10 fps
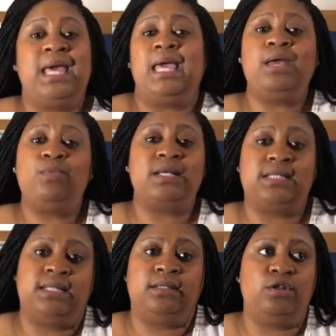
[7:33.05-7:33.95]
He
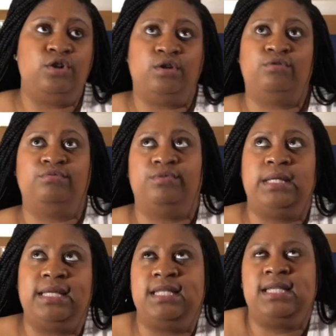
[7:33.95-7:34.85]
wasn't, you know,
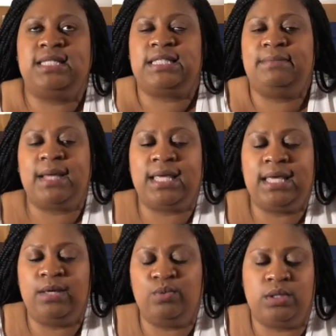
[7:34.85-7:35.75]
it didn't seem like
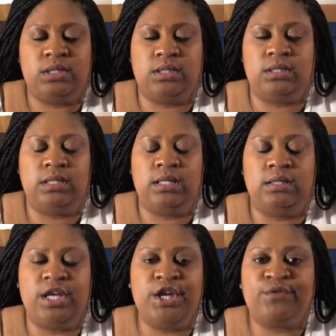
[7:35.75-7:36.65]
he was
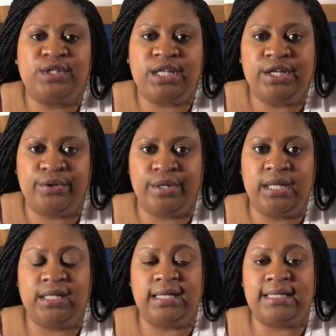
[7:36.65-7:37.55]
irritated or
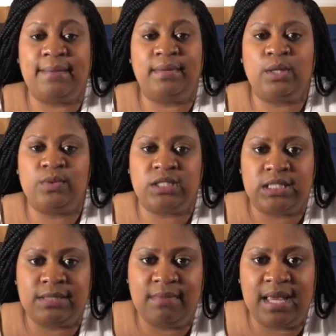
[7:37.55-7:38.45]
anything like that, but it was
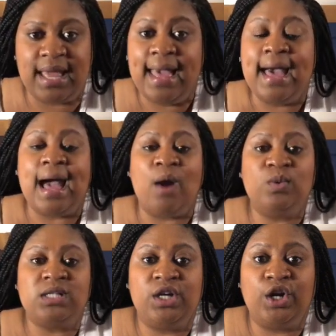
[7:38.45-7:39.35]
just me. I
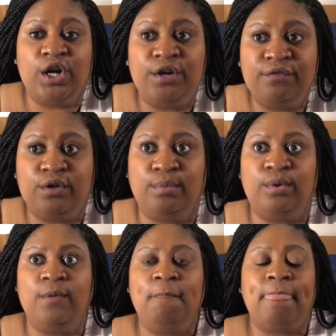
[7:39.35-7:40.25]
was
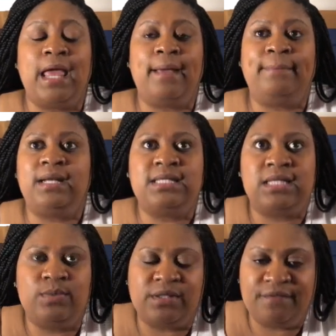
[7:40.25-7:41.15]
uncomfortable. Plus,
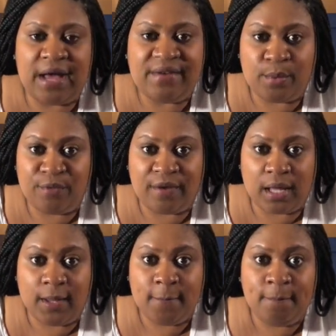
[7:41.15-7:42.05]
it was a 5-hour
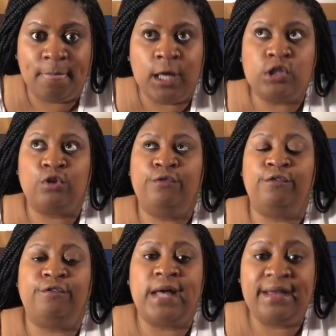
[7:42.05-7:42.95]
flight. So for
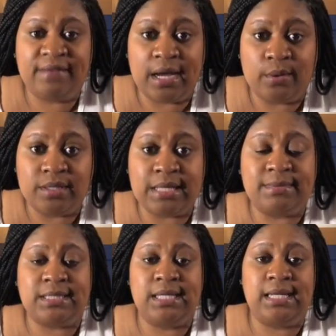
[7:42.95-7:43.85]
5 hours, I'm
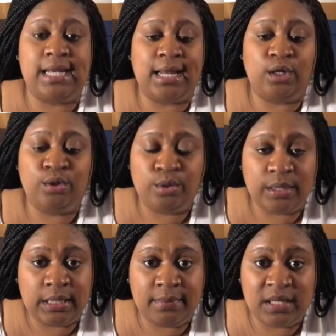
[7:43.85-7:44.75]
sitting in that little
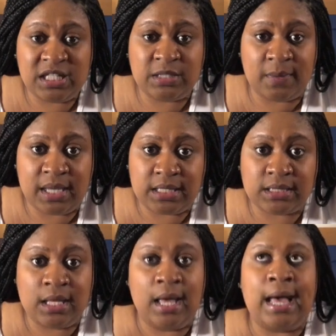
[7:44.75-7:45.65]
itty bitty
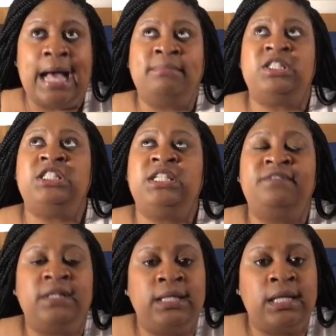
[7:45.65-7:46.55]
space. I'm
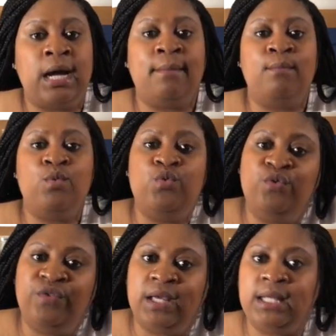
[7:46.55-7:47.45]
shifting, I'm
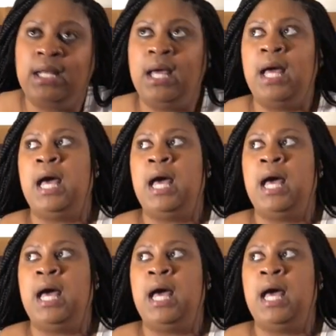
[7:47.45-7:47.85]
moving.